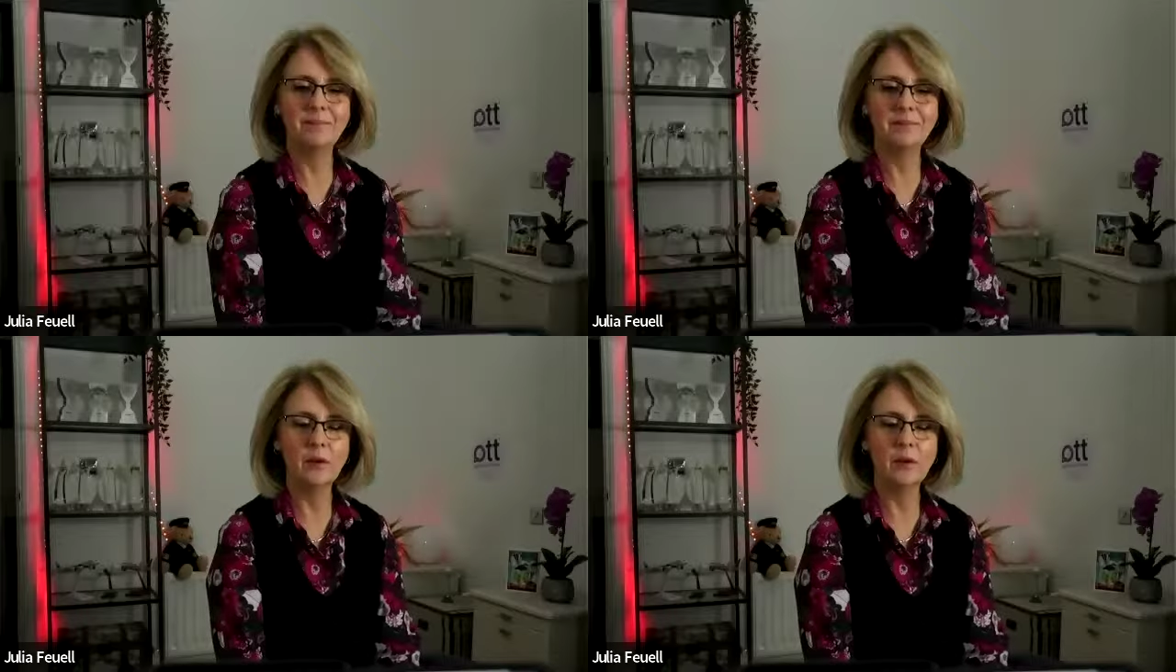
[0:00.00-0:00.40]

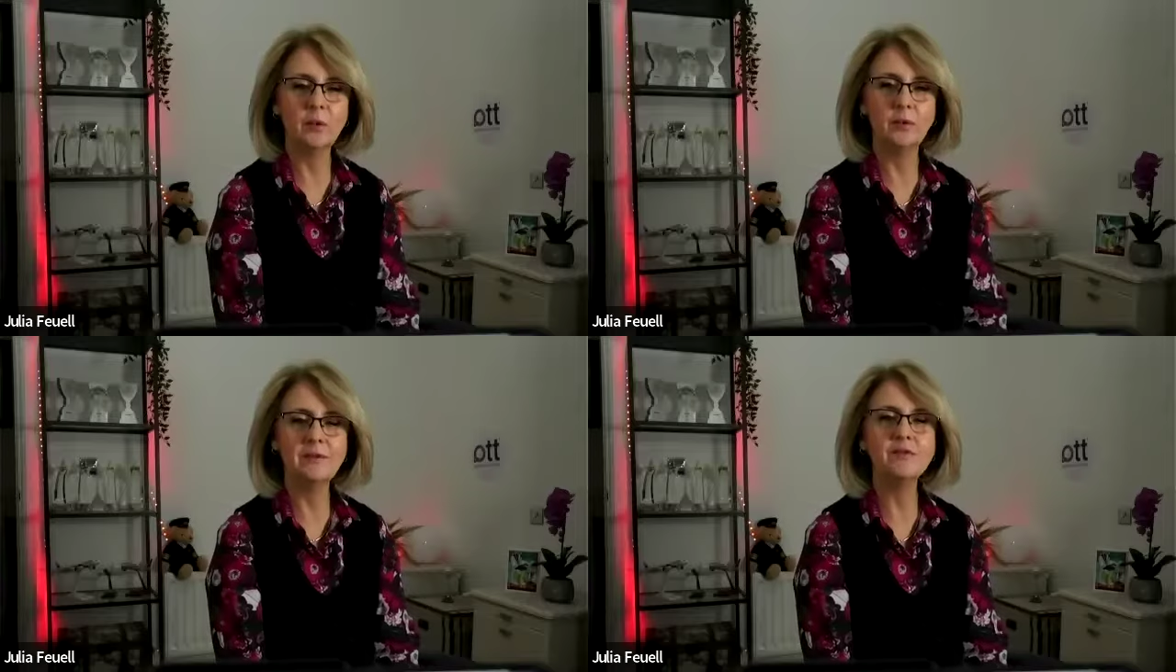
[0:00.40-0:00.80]
all
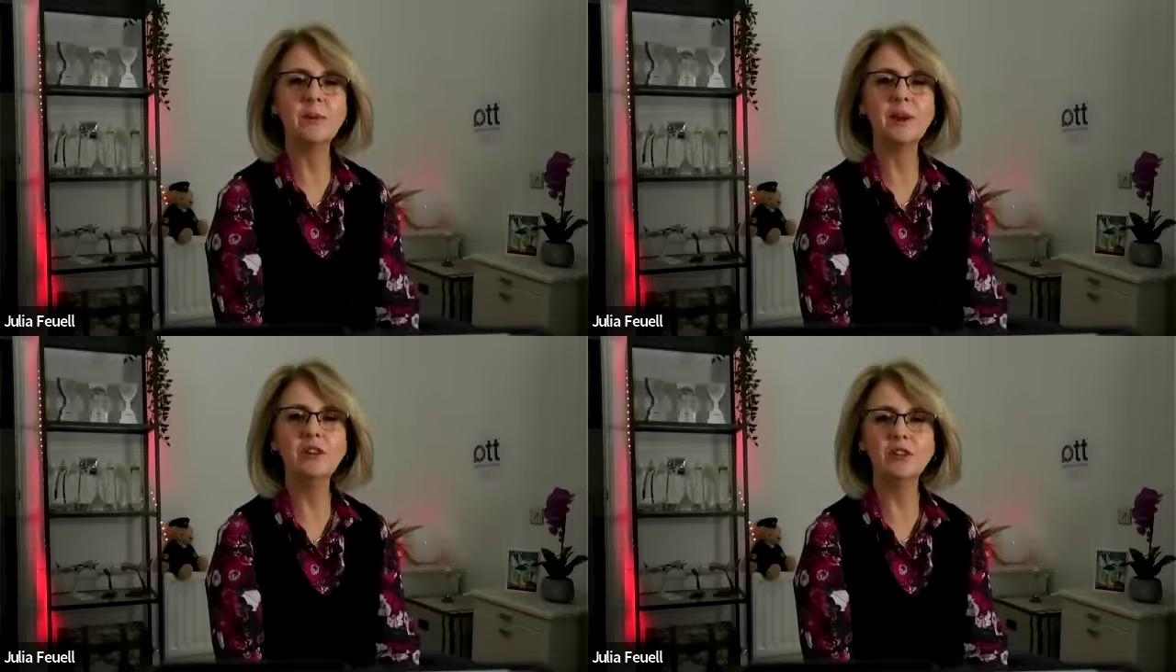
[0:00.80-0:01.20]
the
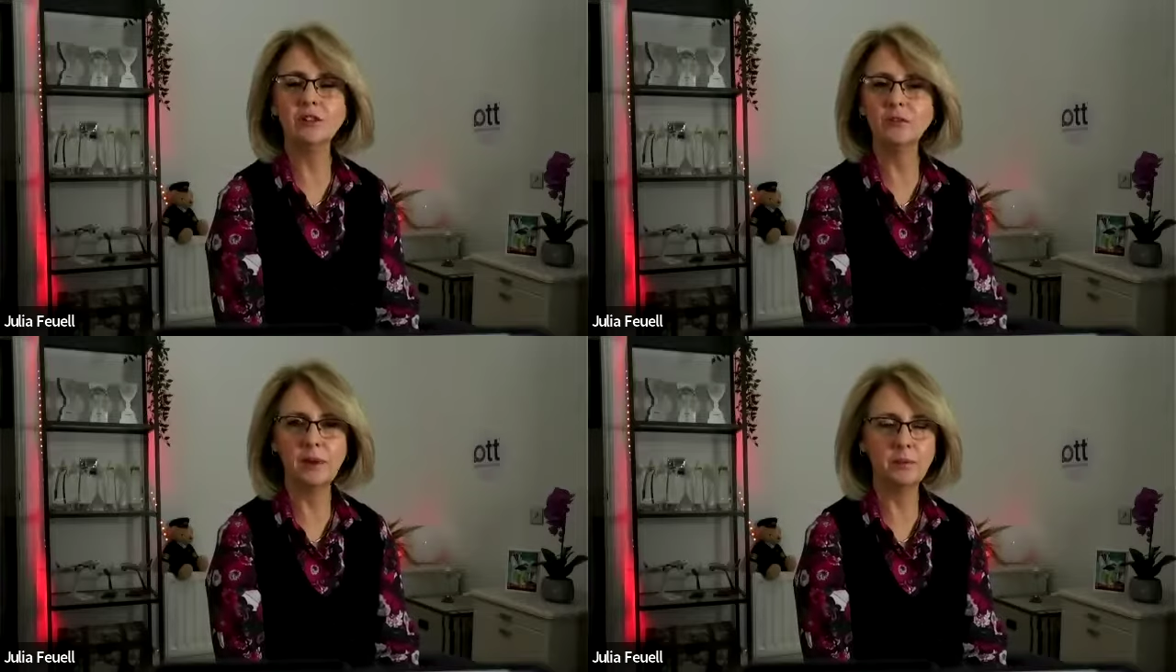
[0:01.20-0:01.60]
information
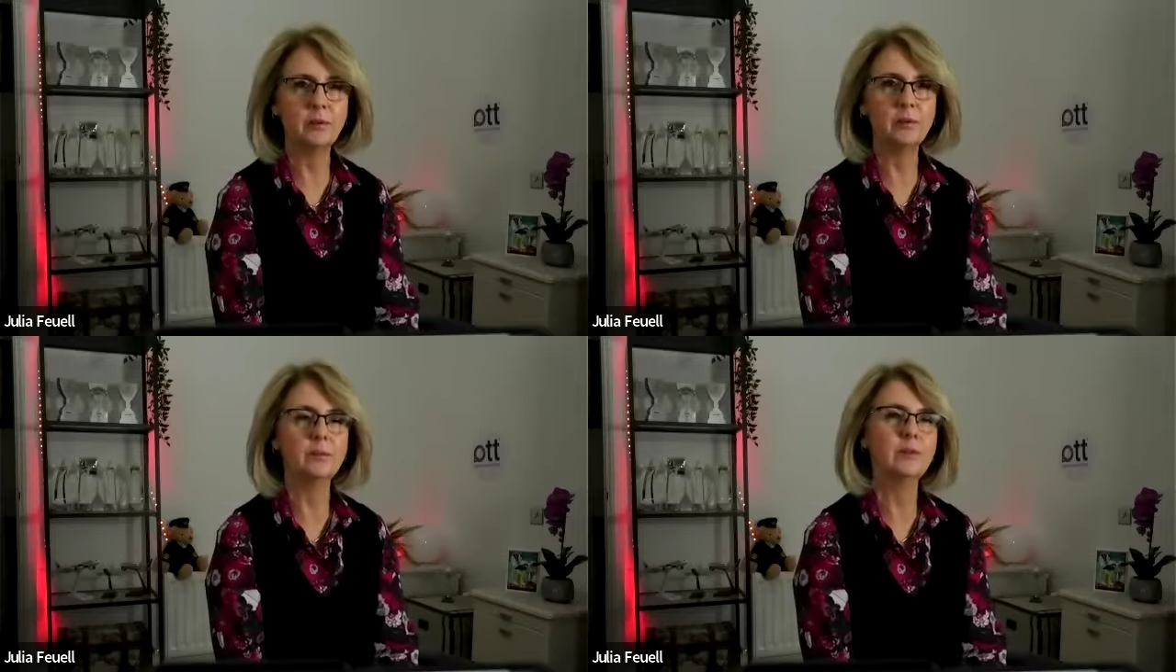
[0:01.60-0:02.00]
of
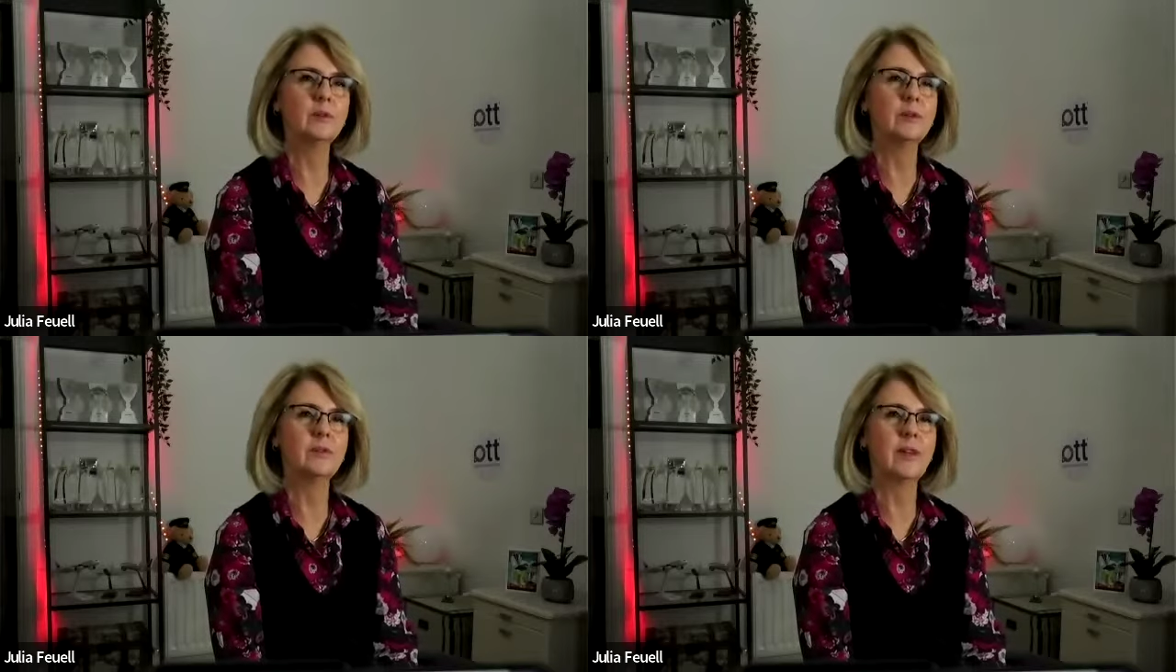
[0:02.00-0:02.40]
people,
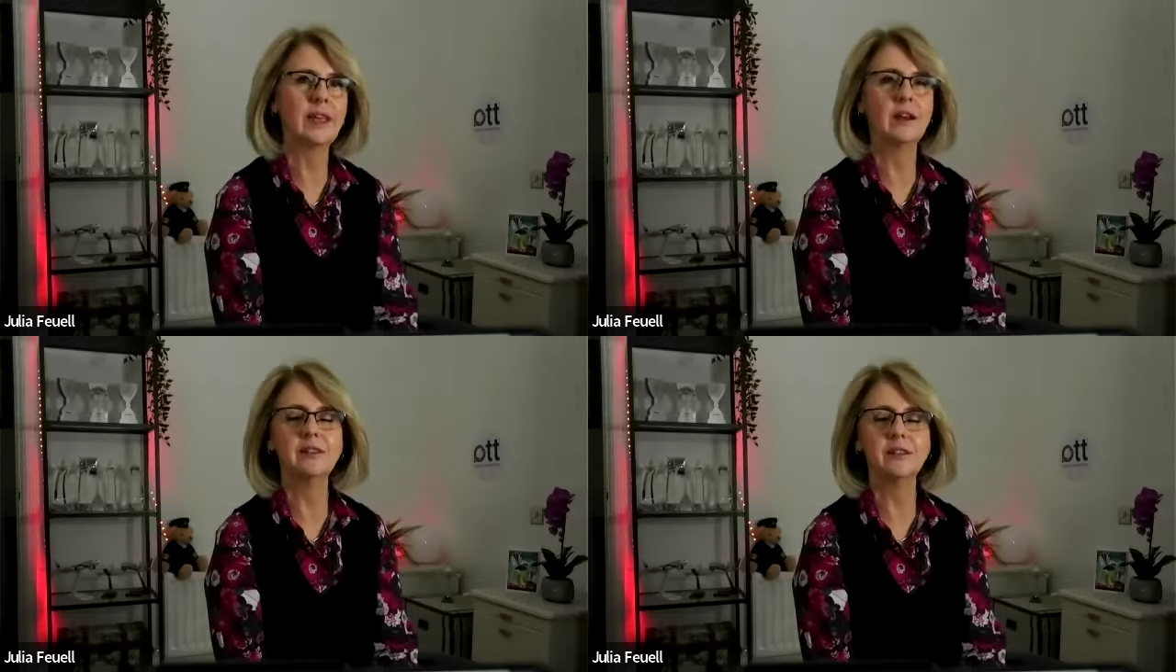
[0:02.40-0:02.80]

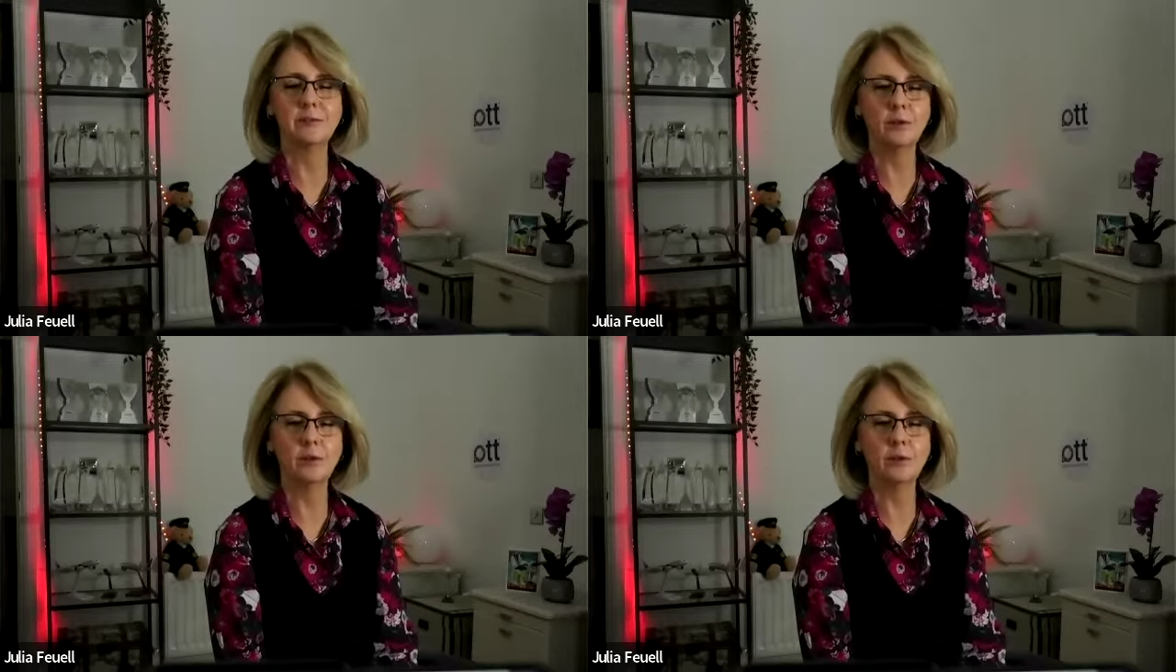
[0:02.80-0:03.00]
airlines